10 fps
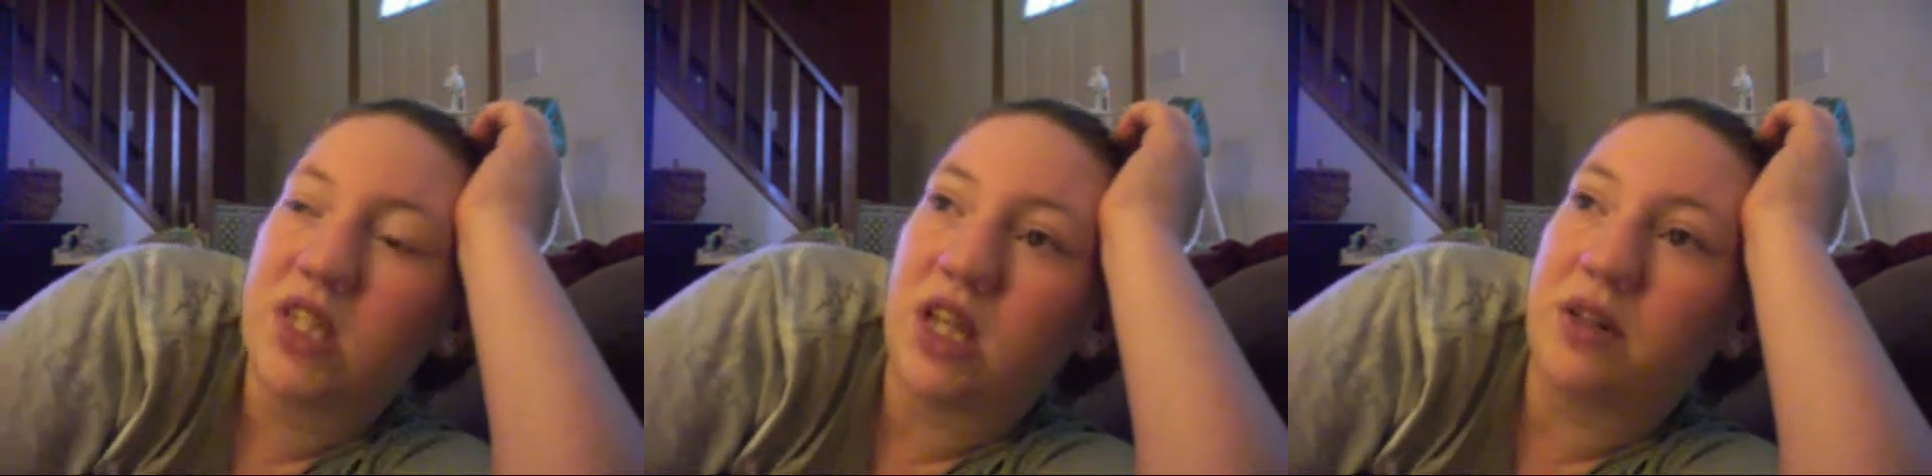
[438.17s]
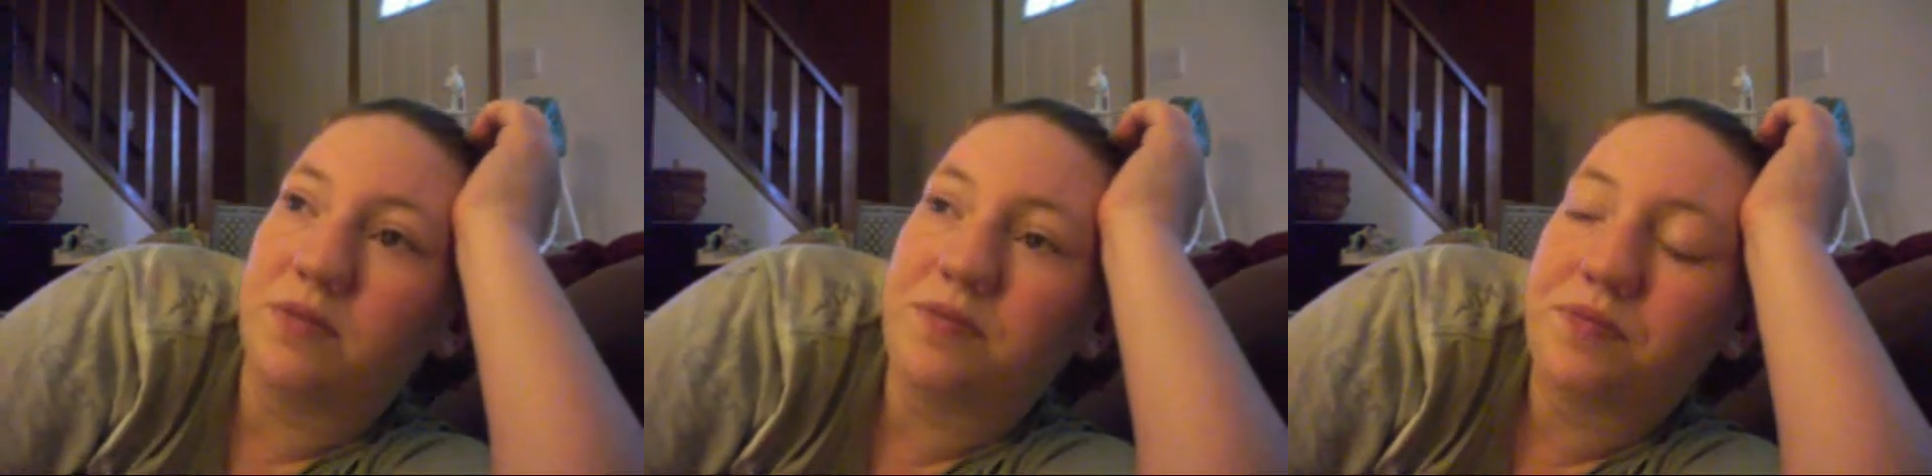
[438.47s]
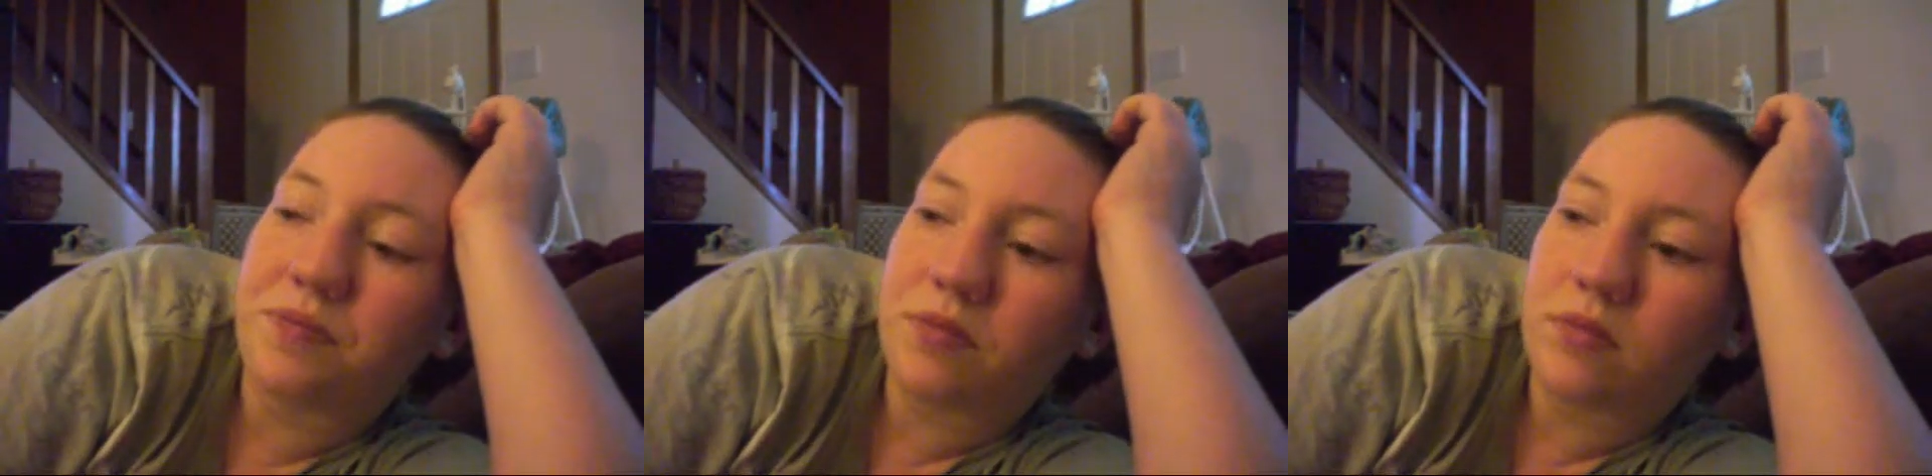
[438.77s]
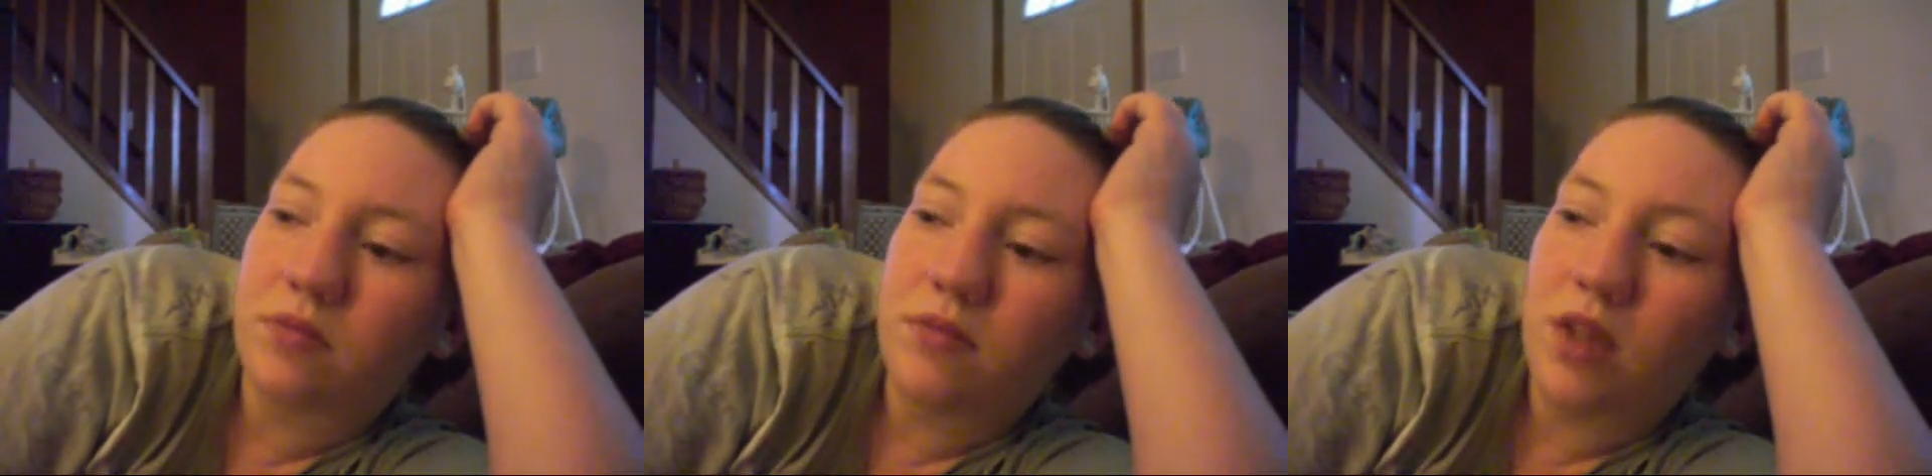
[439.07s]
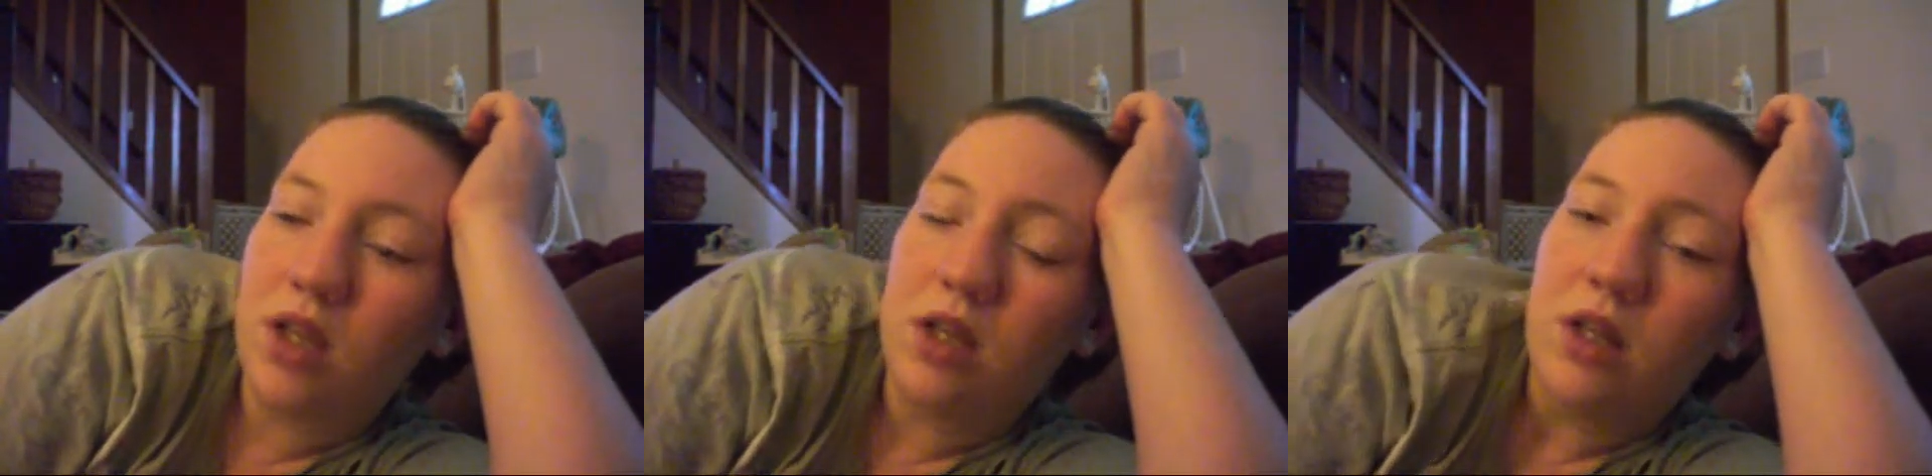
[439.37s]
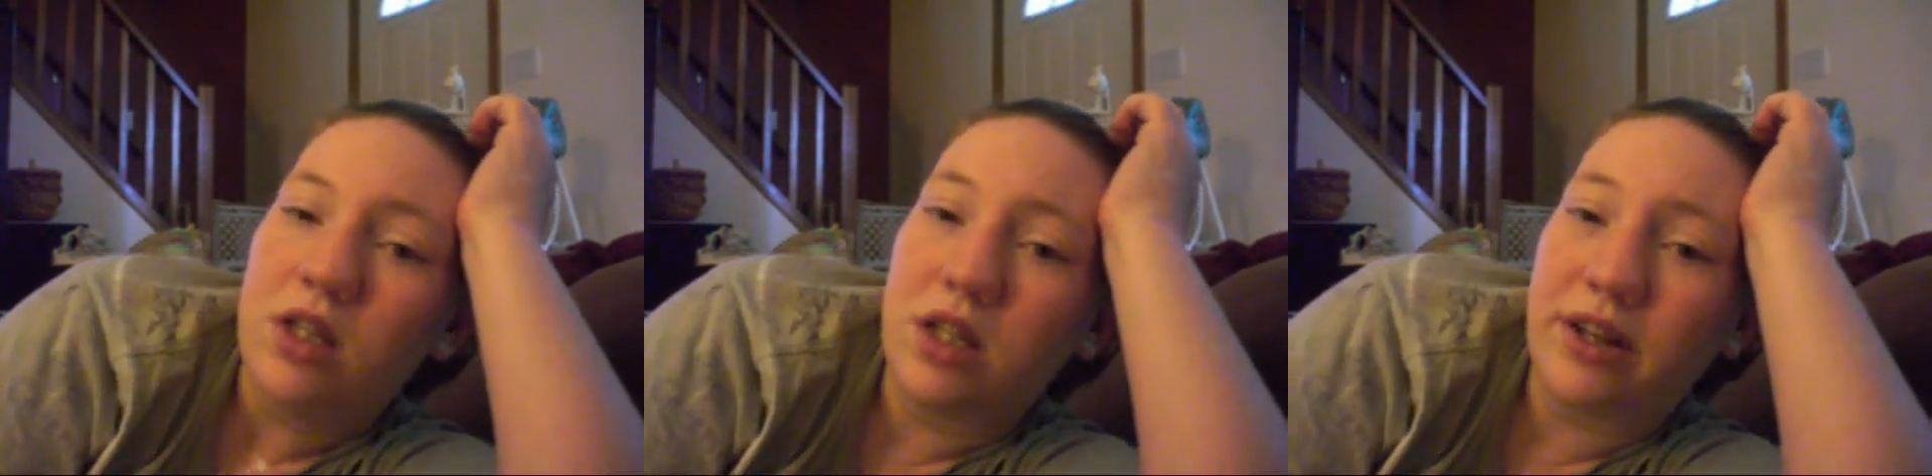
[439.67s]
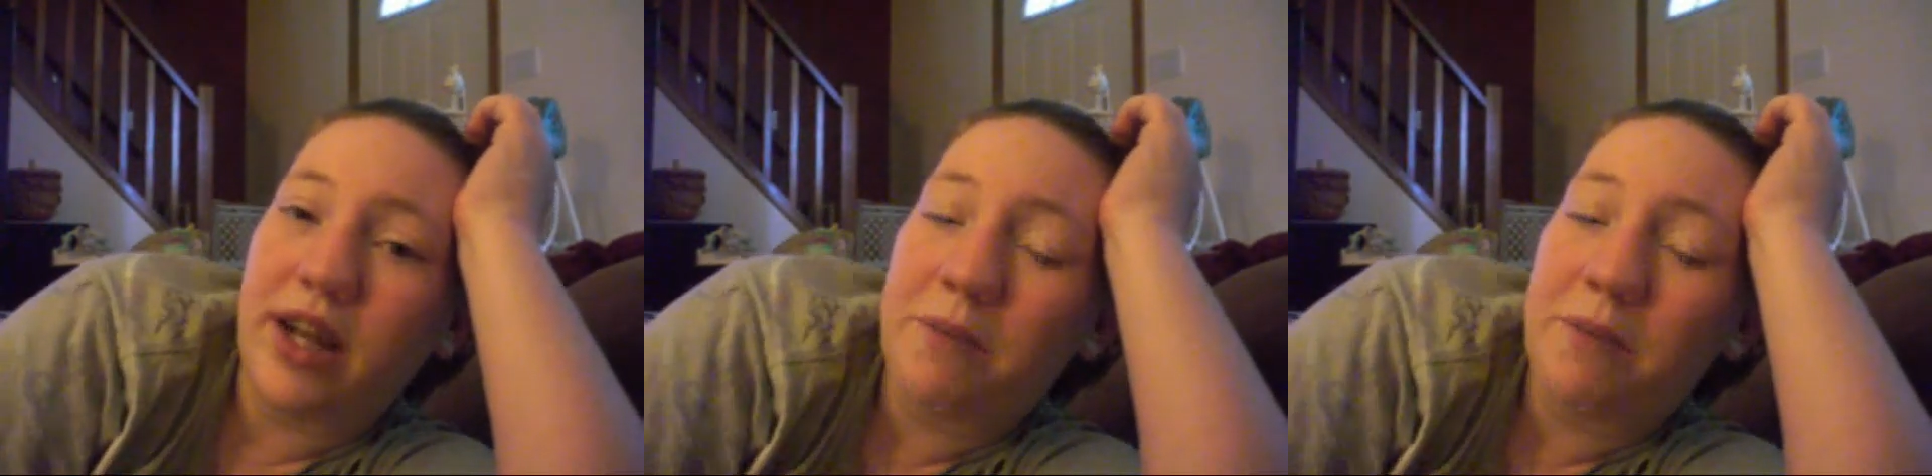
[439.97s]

So, sorry,